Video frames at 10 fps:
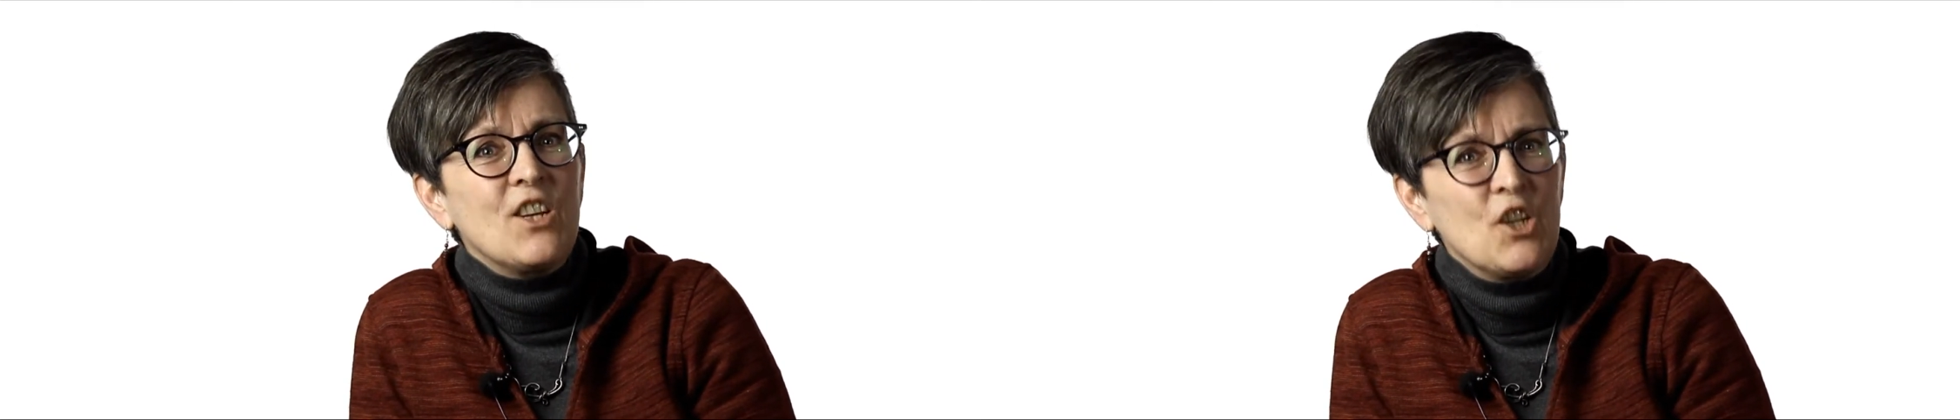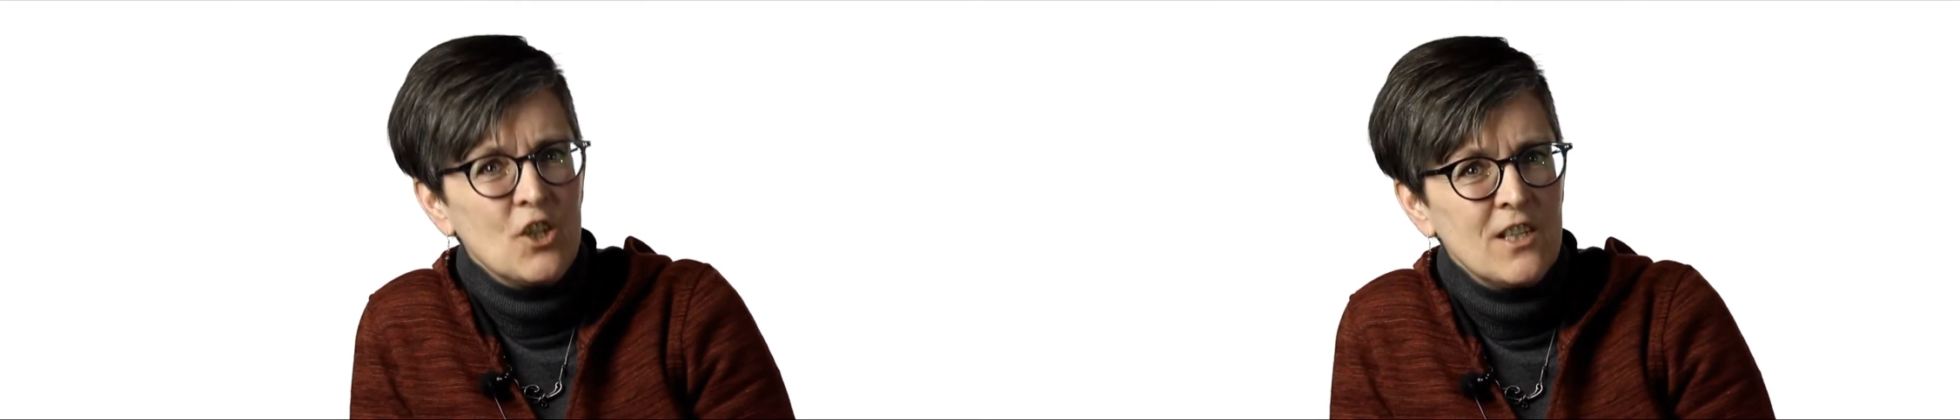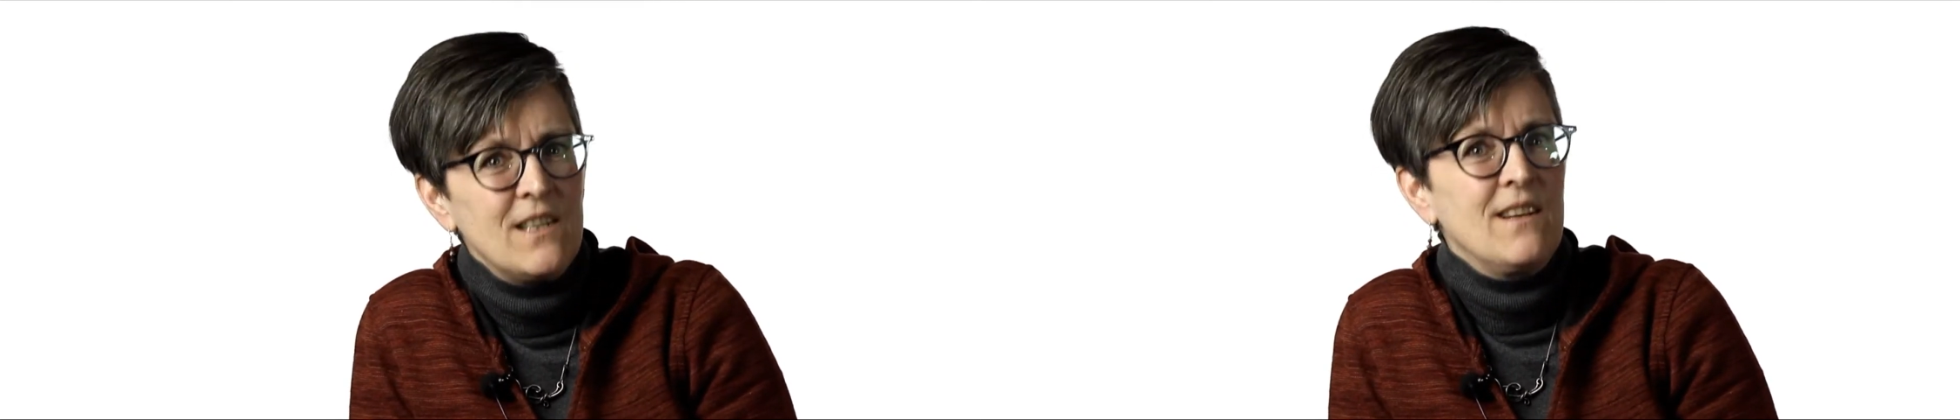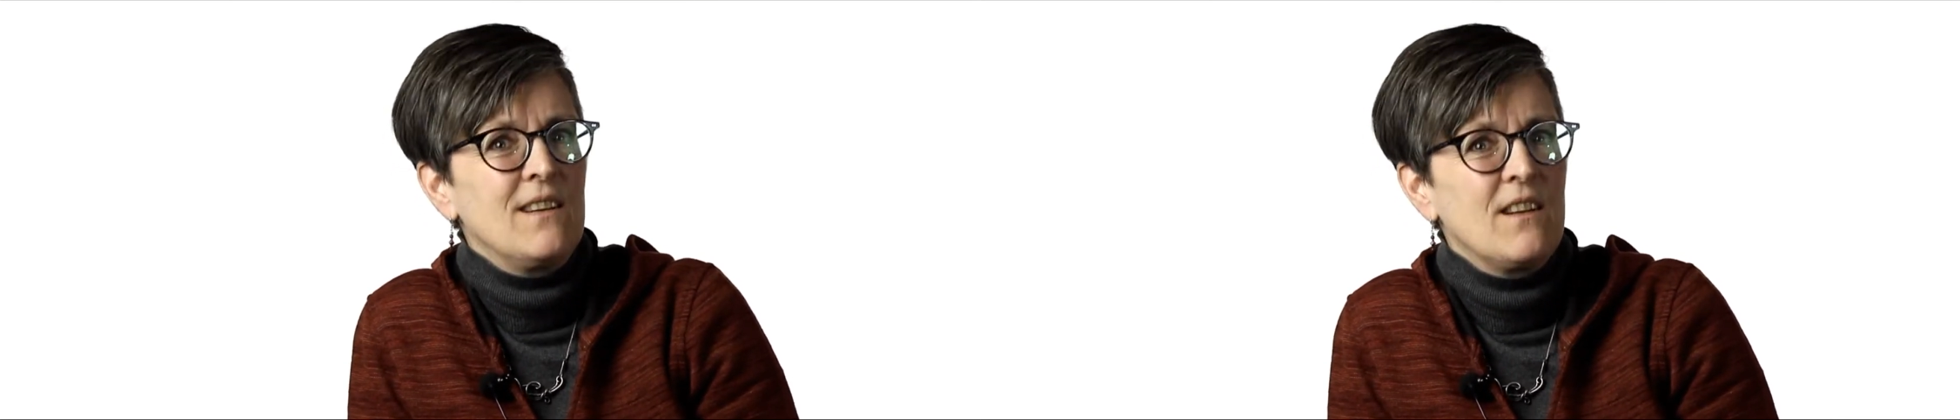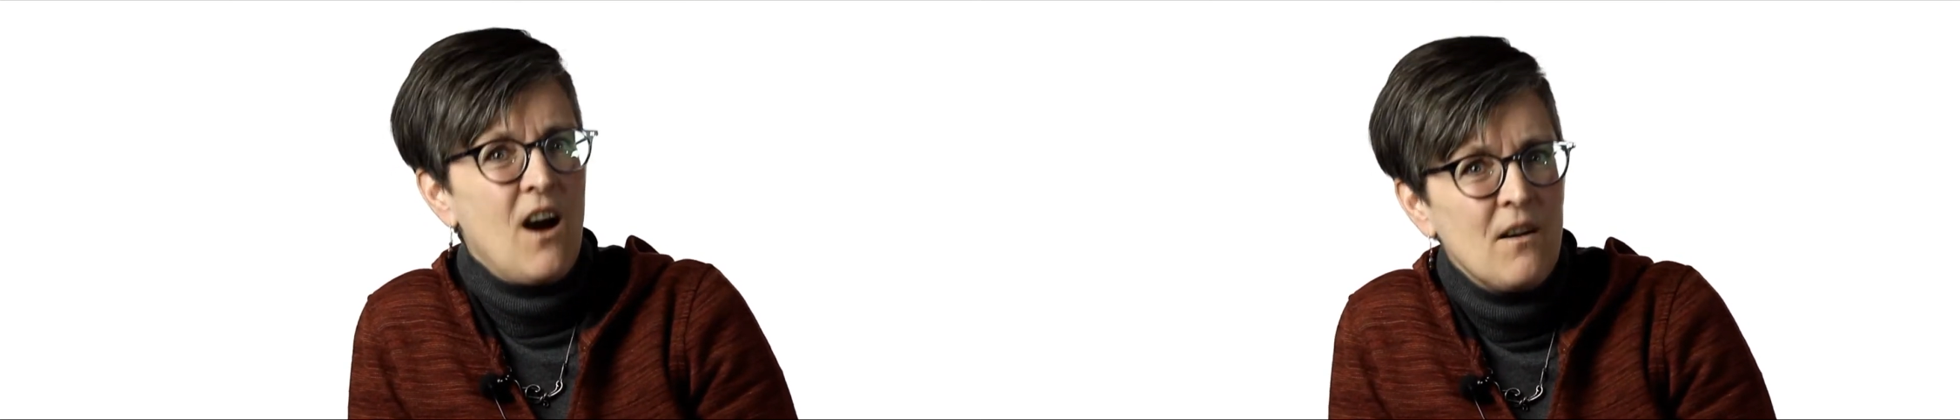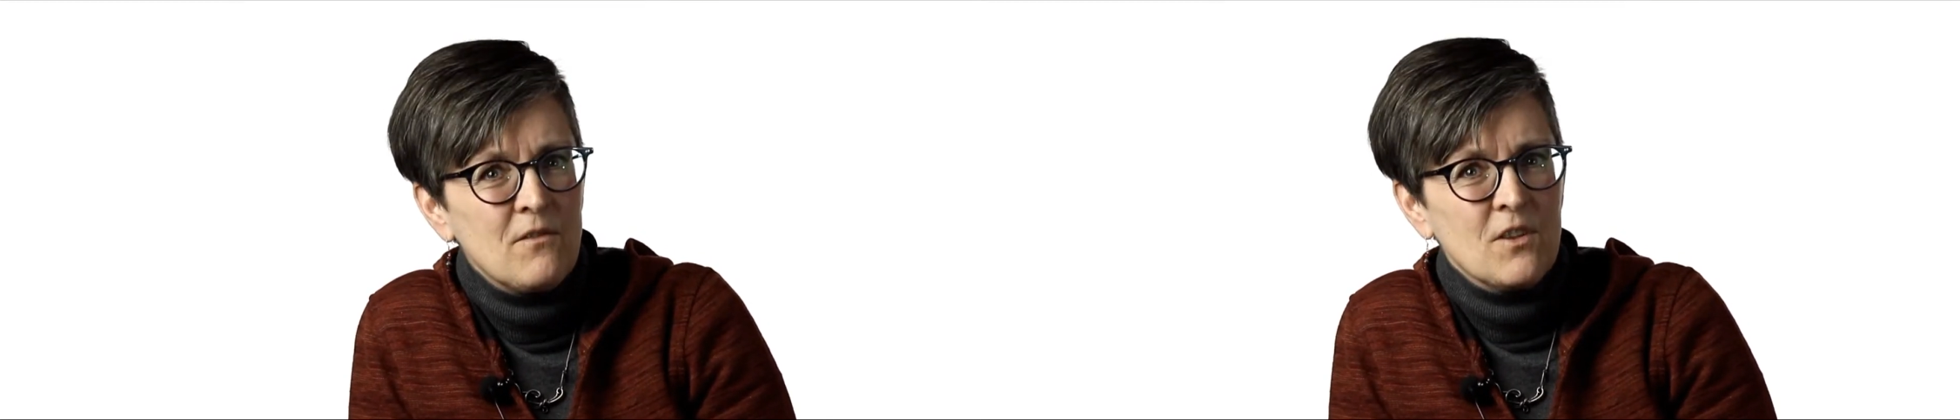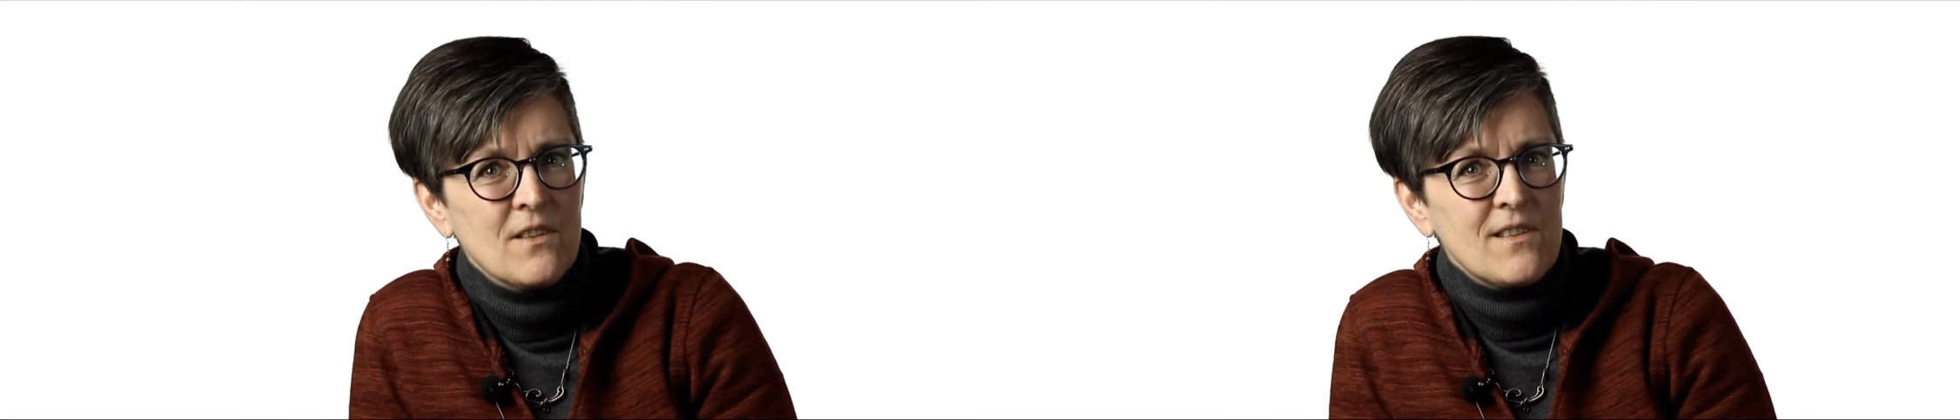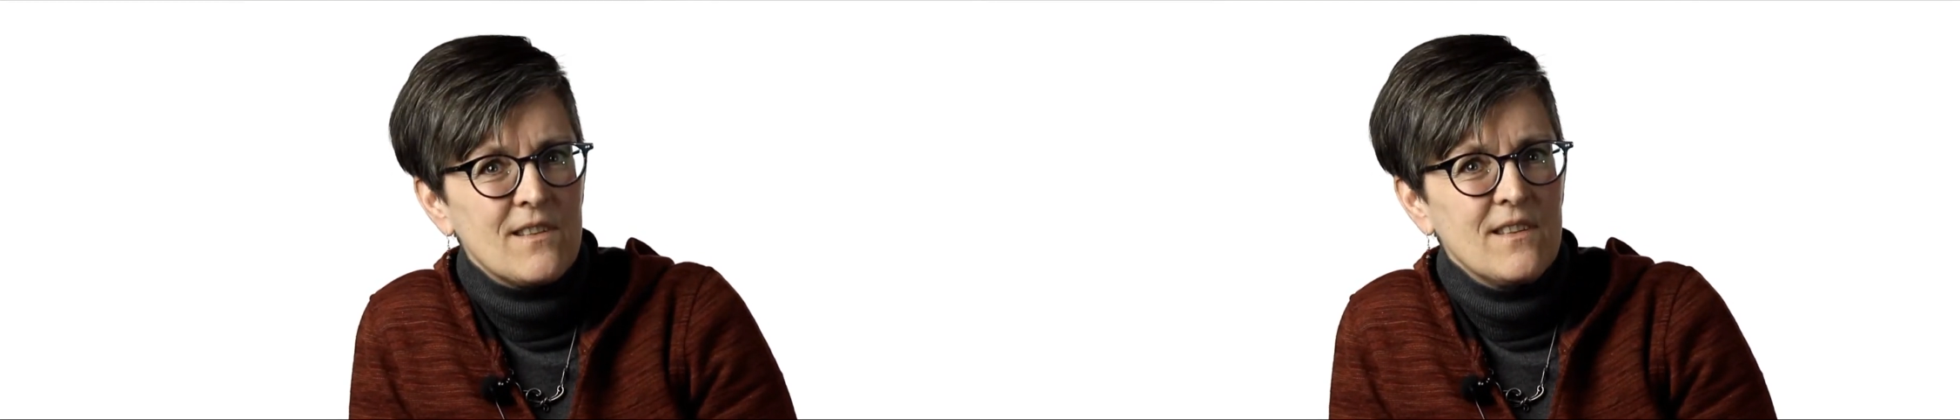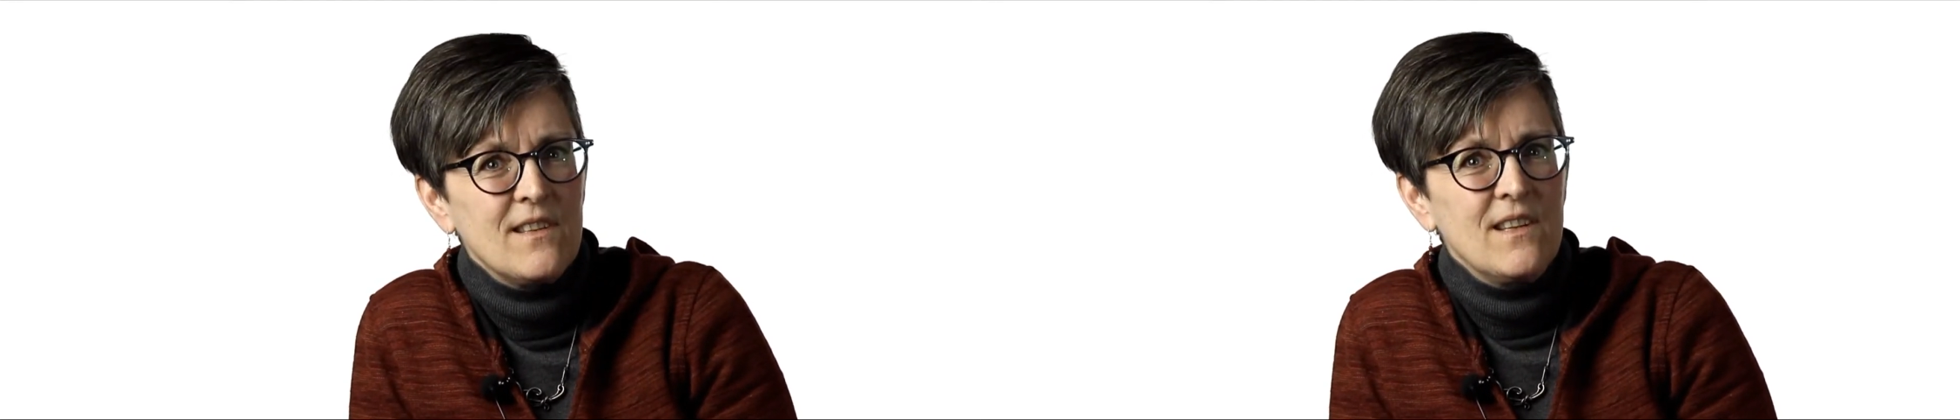Good novels,